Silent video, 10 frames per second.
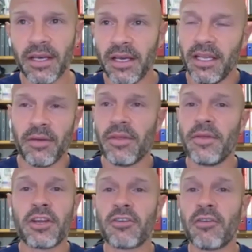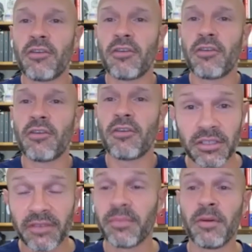you know, the great and the good
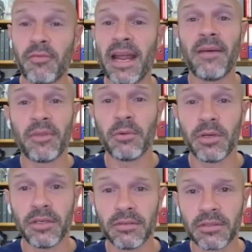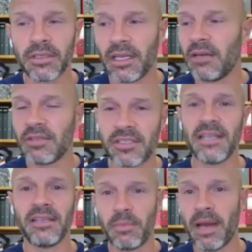from around the world, you know,
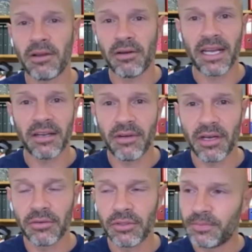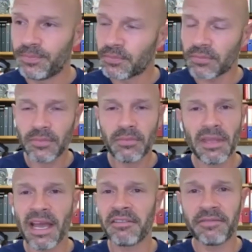descended back on Ellen Road.
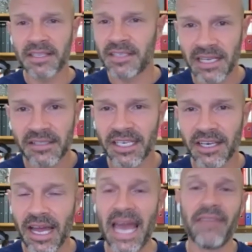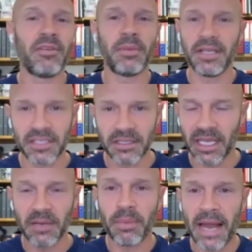Had a fantastic night. Everybody's
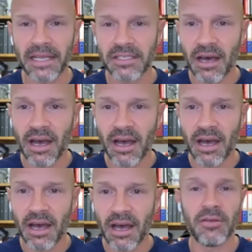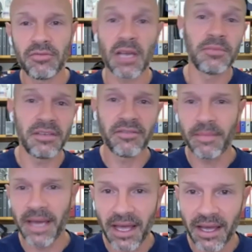in black tie. Vinnie Jones comes in from
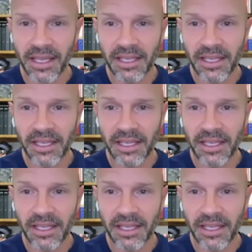LA.